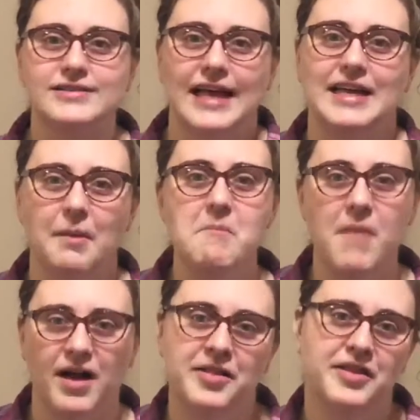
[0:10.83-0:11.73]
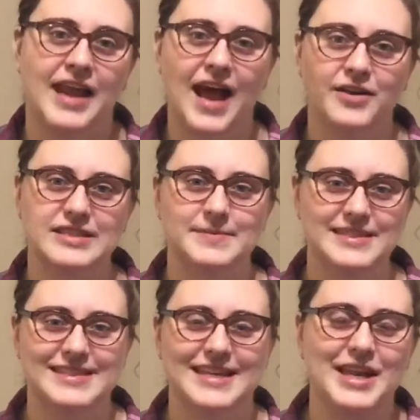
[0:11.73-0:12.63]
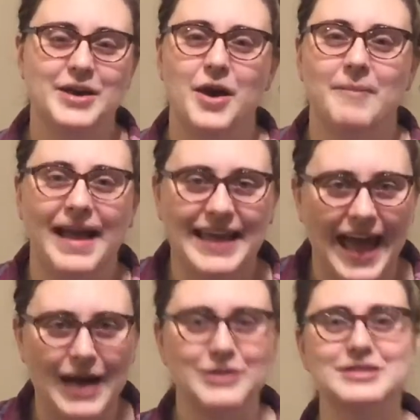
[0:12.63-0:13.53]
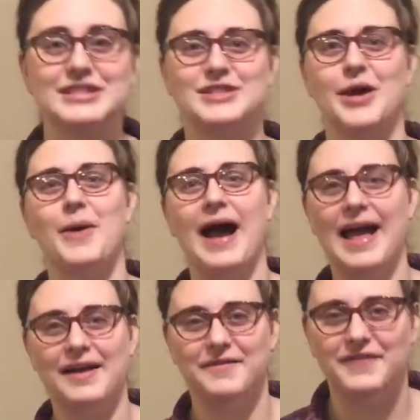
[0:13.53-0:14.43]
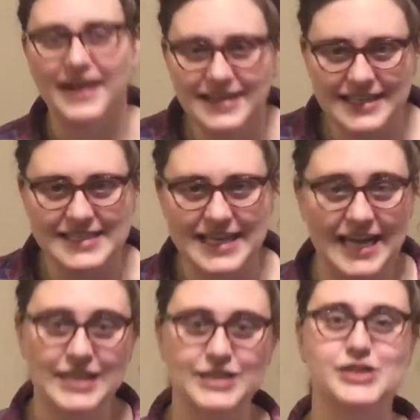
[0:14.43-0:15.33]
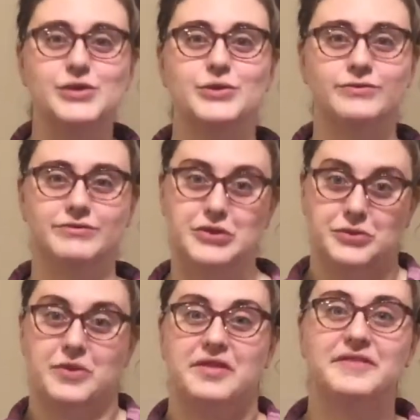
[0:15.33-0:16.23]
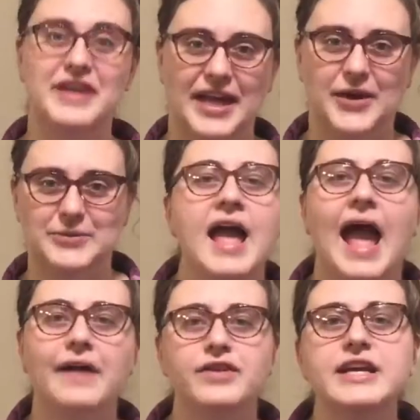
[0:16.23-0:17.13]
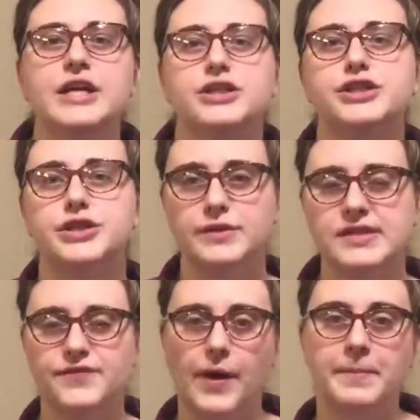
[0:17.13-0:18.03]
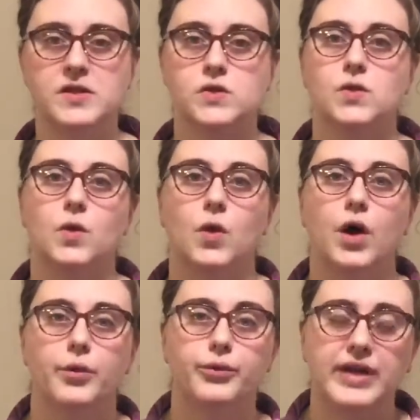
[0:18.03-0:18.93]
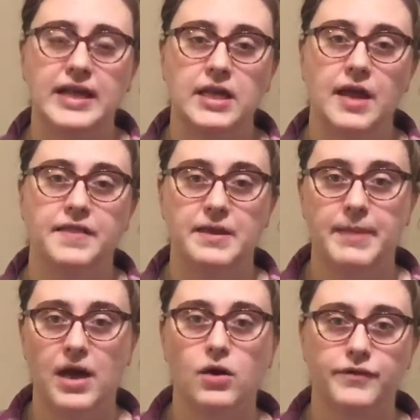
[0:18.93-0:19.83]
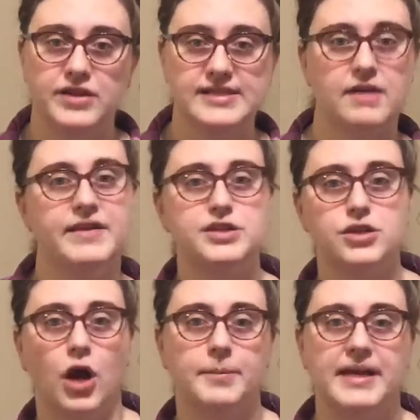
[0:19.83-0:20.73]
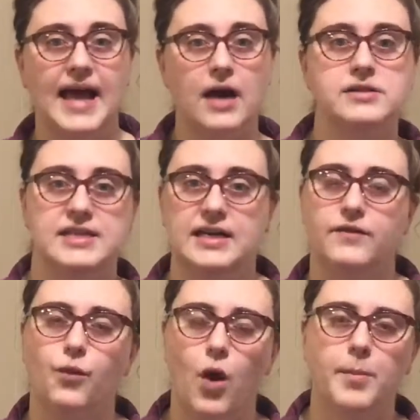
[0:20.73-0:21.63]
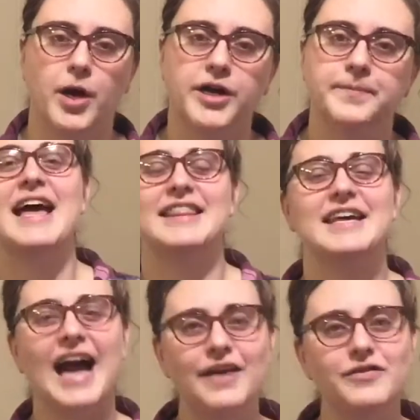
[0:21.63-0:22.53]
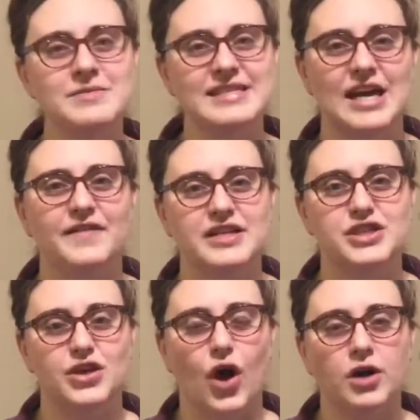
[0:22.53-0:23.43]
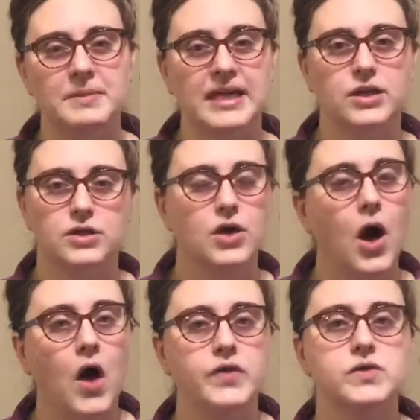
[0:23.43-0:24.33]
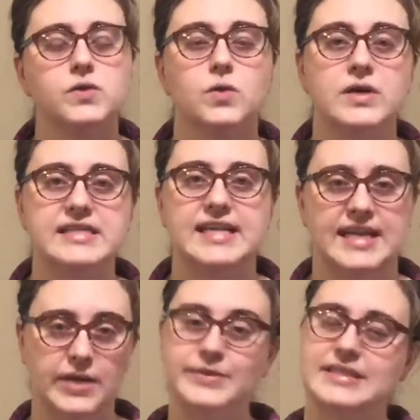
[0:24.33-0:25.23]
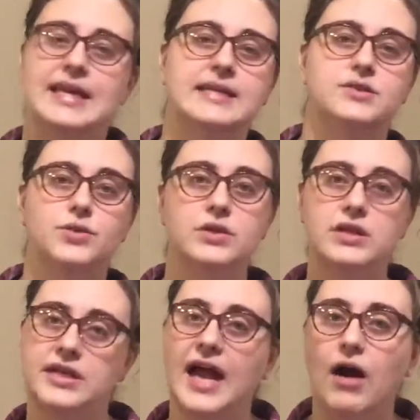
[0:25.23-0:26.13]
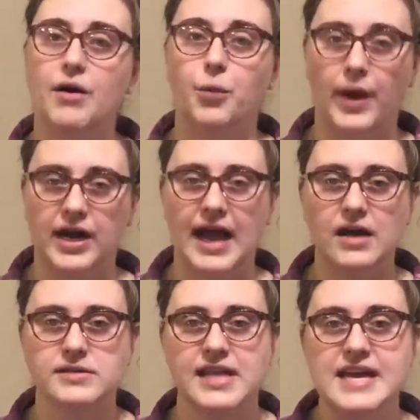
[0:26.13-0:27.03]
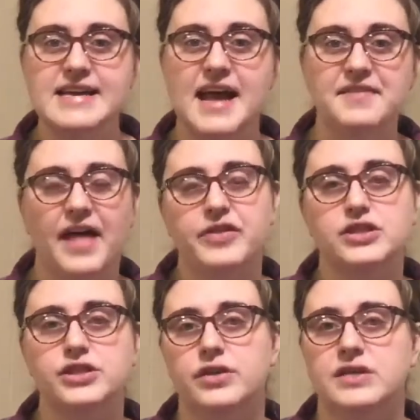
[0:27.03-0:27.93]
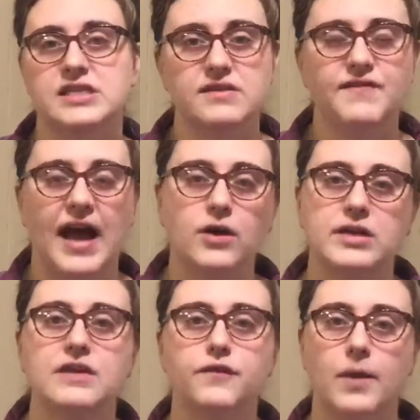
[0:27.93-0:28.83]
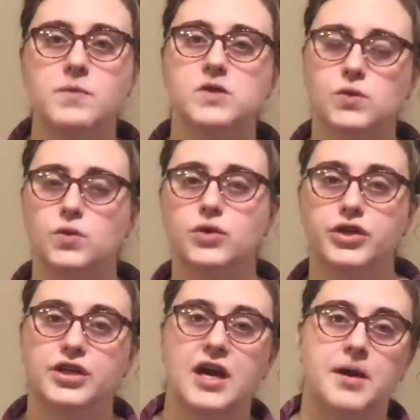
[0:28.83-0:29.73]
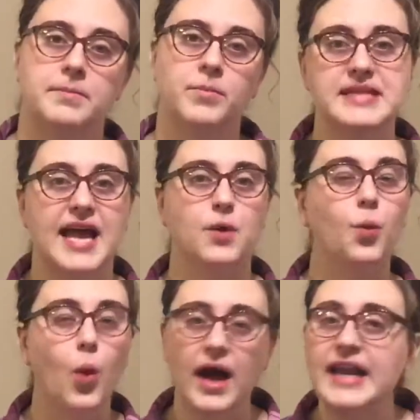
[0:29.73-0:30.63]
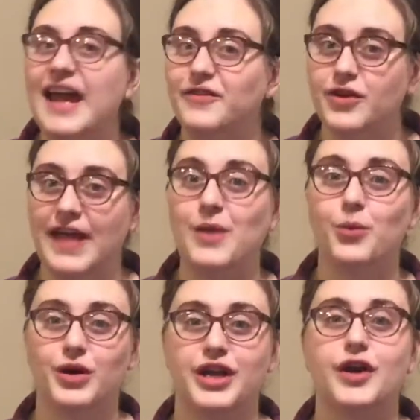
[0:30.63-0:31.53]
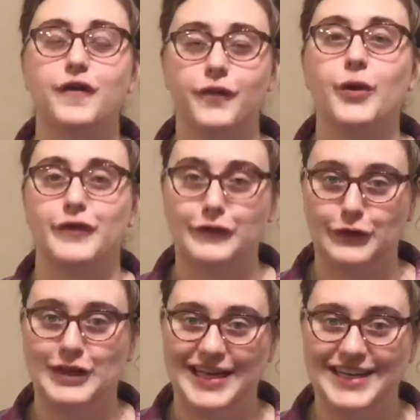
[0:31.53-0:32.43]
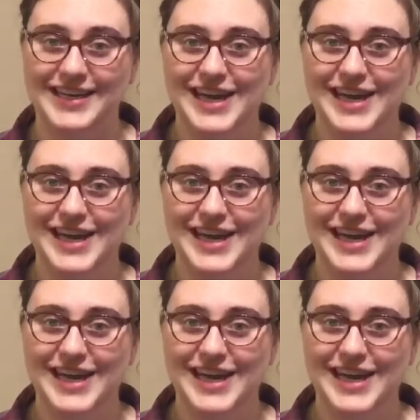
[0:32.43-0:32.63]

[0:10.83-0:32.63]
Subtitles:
like a month now. It's been sitting on my couch, so I have finally decided to do the video. Every year, students from the school ring the bell for the Salvation Army outside of Walmart. The guy from the Salvation Army called the school and said he was needing to clear out a warehouse and that the students and faculty from the school could come take whatever they wanted for free.